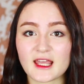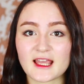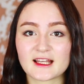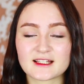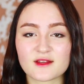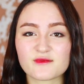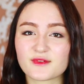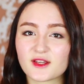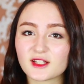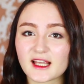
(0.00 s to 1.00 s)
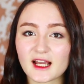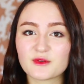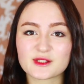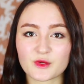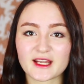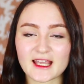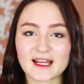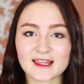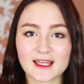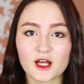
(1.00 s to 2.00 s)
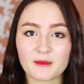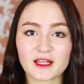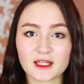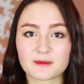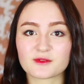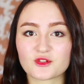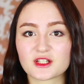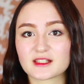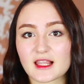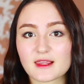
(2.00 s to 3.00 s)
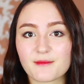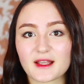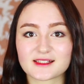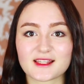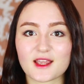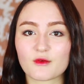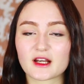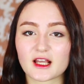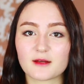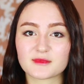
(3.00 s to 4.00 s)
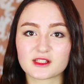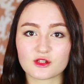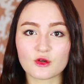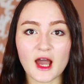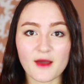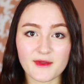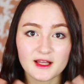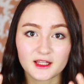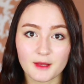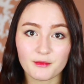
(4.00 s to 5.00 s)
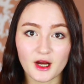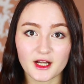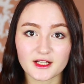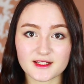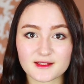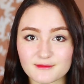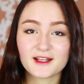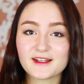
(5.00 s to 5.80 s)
and it didn't feel like I was wearing anything on my lips, which is like the best thing when it comes to having a lip product.